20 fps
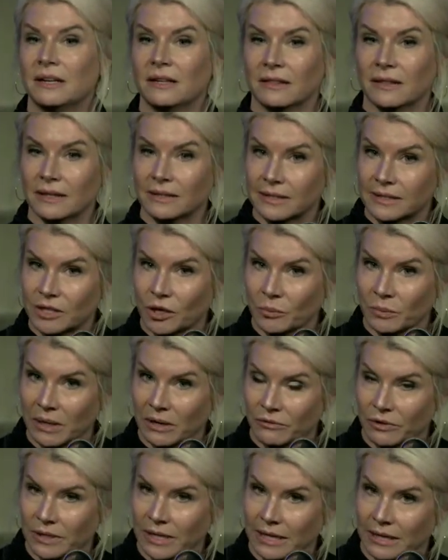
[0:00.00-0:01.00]
They had to tell me
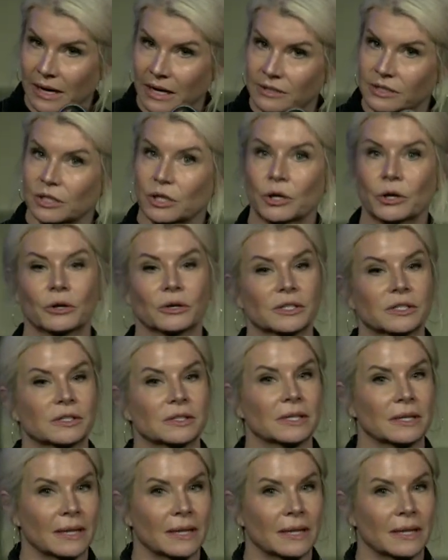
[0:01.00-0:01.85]
every day not to curse,